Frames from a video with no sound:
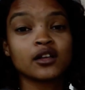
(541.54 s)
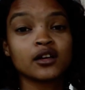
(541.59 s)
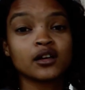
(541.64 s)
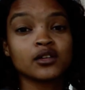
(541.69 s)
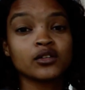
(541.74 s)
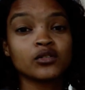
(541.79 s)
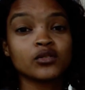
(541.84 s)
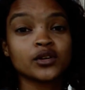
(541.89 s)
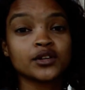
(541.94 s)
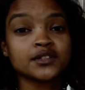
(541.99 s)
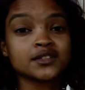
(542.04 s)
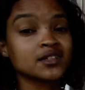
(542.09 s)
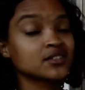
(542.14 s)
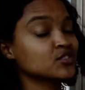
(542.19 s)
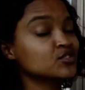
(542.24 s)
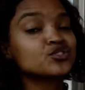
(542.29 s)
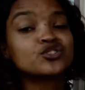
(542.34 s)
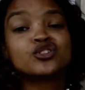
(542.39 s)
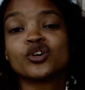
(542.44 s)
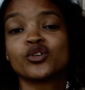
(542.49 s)
The horse says,
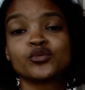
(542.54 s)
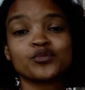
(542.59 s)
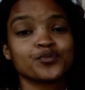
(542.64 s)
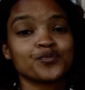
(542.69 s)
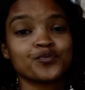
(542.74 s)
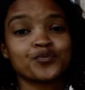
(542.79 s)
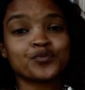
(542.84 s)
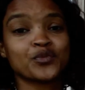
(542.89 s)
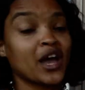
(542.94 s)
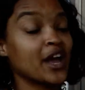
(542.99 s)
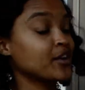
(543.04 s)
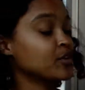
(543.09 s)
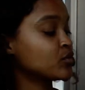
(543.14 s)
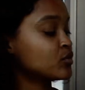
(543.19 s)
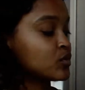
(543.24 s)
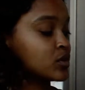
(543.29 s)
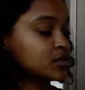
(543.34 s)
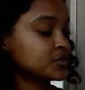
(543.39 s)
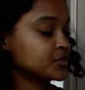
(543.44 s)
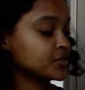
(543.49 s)
no, I don't
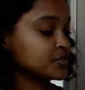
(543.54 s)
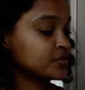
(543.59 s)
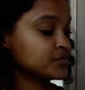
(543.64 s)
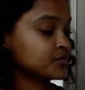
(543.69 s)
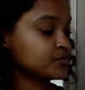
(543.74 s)
want to.